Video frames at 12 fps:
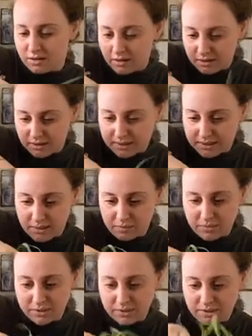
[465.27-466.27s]

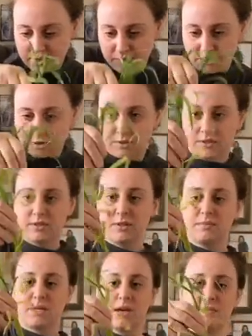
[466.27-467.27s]
stems, so
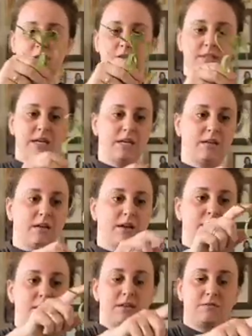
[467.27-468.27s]
sometimes I'll take, like, I
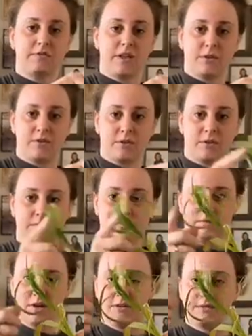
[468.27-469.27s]
cut the flower
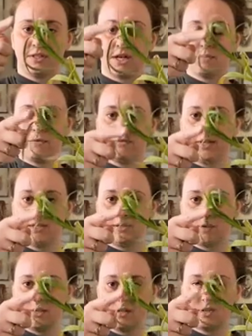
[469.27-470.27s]
off the top of this
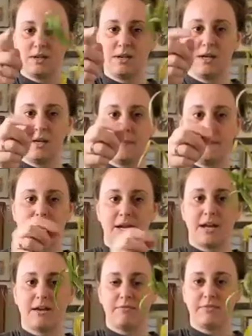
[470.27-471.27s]
one, but I
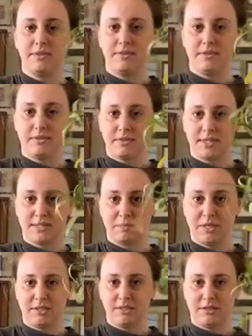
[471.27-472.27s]
have this
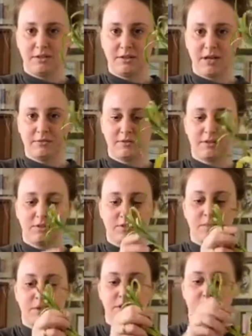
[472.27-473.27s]
piece still left, so I'm
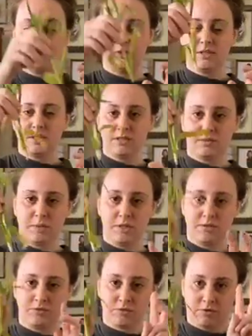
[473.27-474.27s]
going to use that as a piece
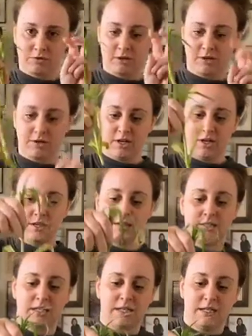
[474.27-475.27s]
of greenery and
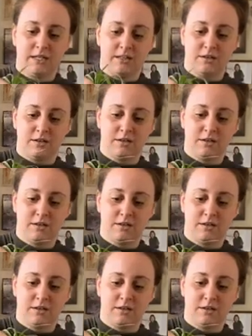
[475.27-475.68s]
stick it in here.